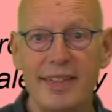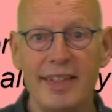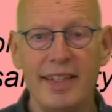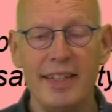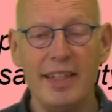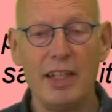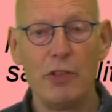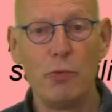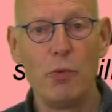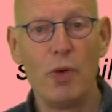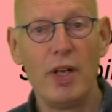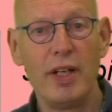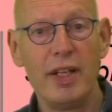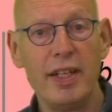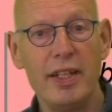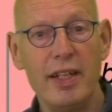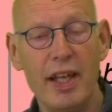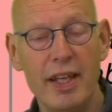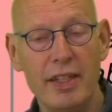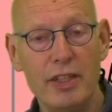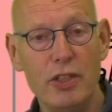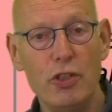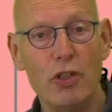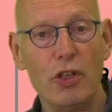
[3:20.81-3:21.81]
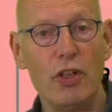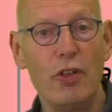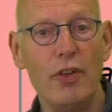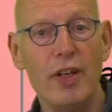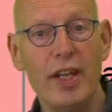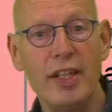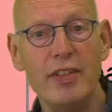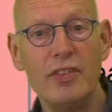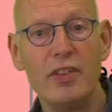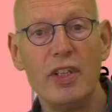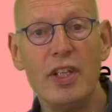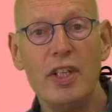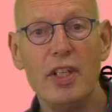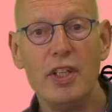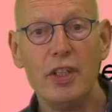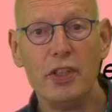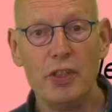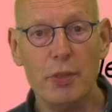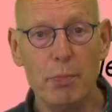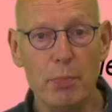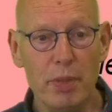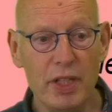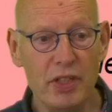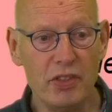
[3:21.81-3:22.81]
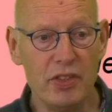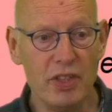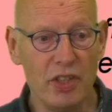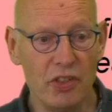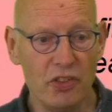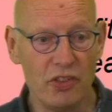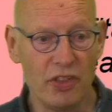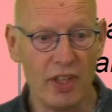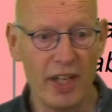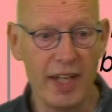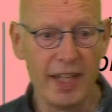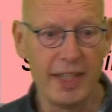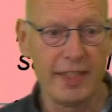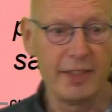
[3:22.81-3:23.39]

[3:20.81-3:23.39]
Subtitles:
and at one end and the other end the business side.